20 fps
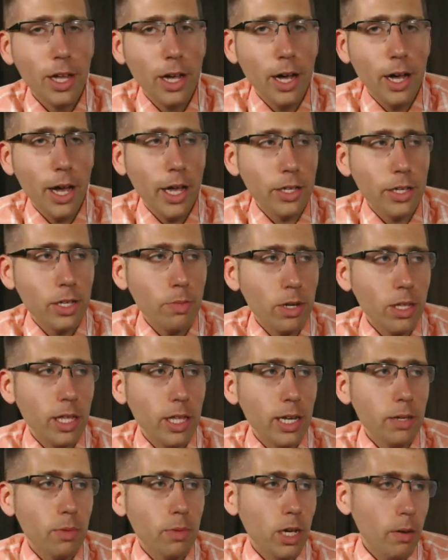So I'm going to
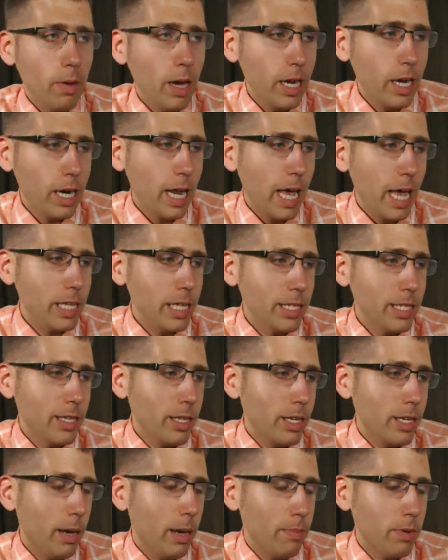let him come on and
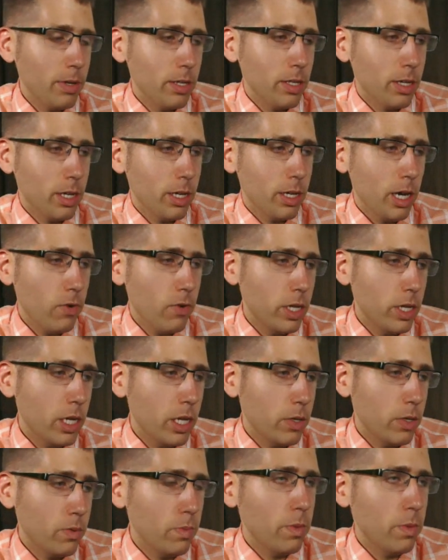hop into the
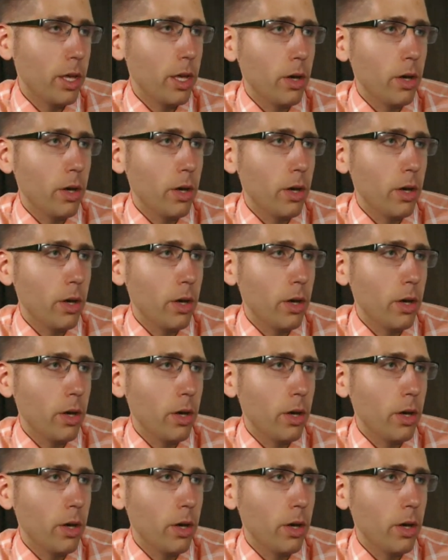conversation.